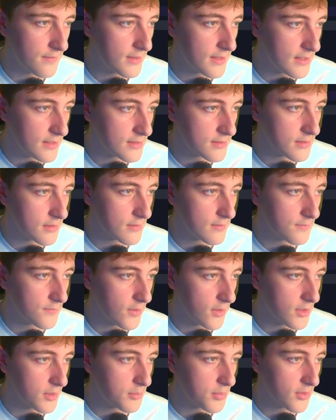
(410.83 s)
these
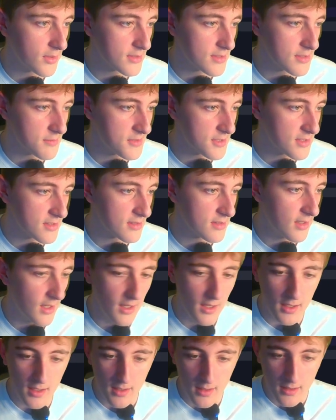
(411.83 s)
volume points. Let me just
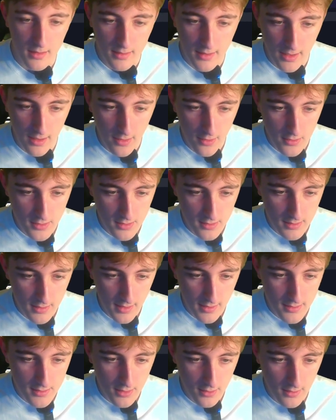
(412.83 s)
get a
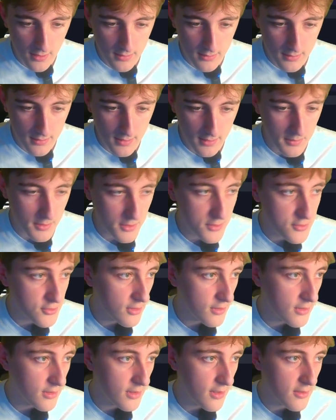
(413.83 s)
horizontal line. So we'll
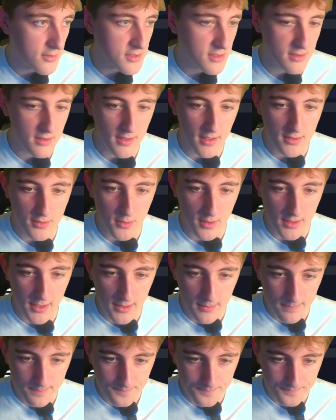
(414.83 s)
draw the horizontal lines
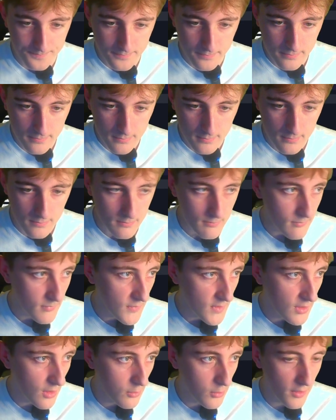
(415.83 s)
quickly.
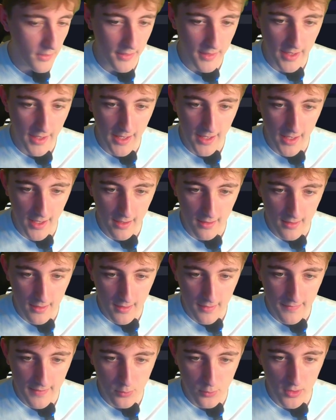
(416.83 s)
One there.
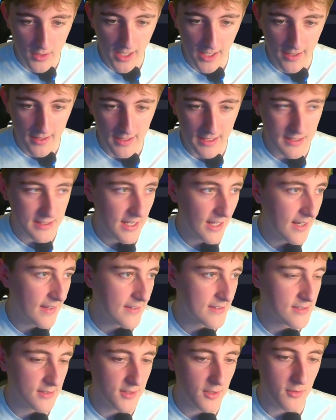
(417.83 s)
There's one it's kind
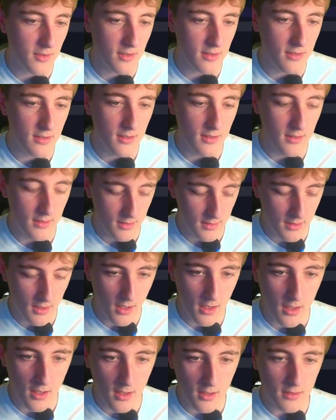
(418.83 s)
of this,
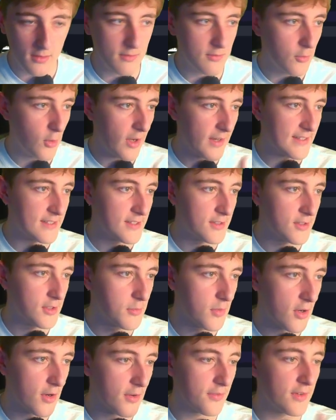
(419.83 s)
what I need to do
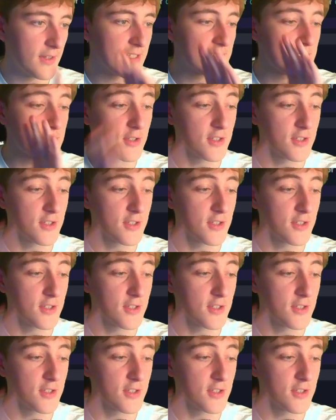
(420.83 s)
more often is